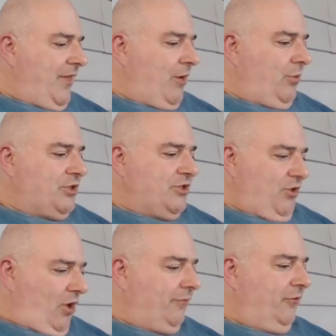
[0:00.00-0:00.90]
That which is
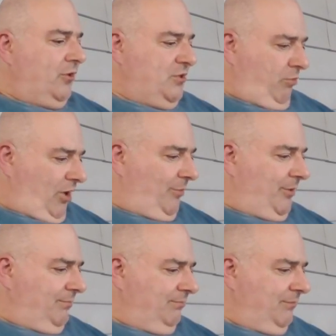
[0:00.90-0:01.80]
offered is
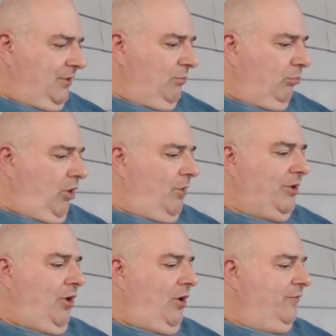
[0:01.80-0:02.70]
Brahman.
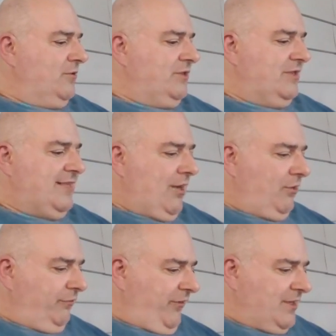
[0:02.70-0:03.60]
Brahman offers the
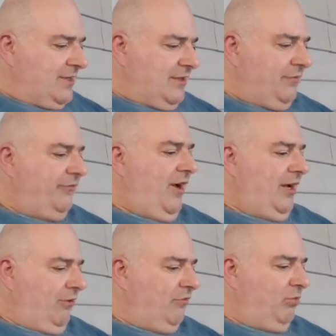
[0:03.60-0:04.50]
sacrifice in the
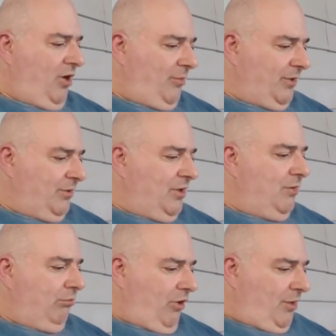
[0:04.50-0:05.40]
fire of Brahman.
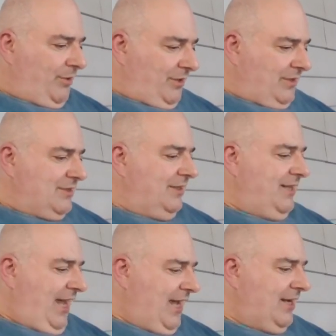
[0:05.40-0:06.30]
Brahman is
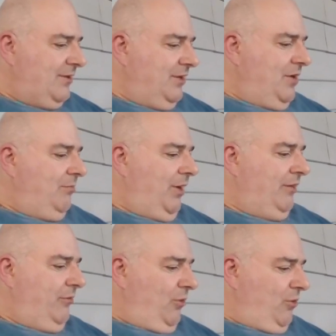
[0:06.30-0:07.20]
attained by
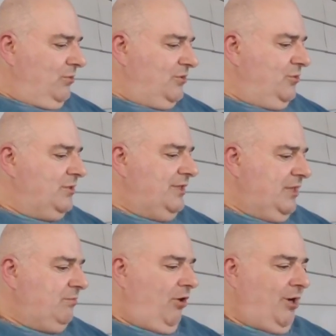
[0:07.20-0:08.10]
those who
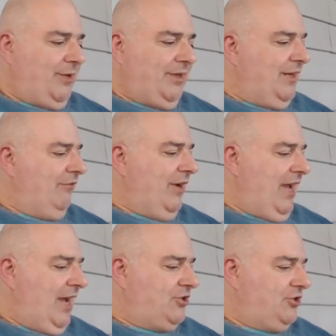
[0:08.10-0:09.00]
seek Brahman in every
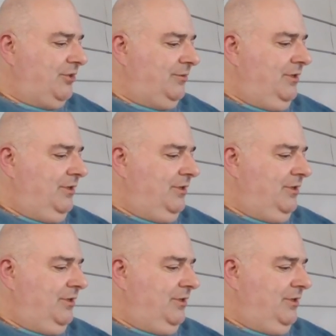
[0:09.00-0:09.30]
action.